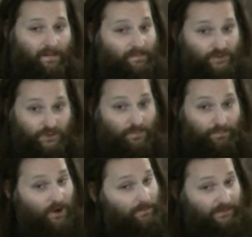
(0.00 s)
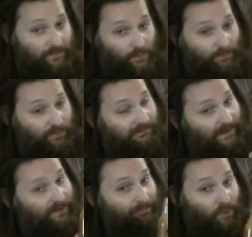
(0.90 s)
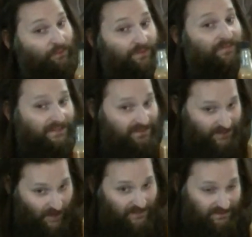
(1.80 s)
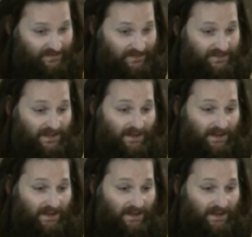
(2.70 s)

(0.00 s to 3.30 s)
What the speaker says: you probably will like both of these sauces.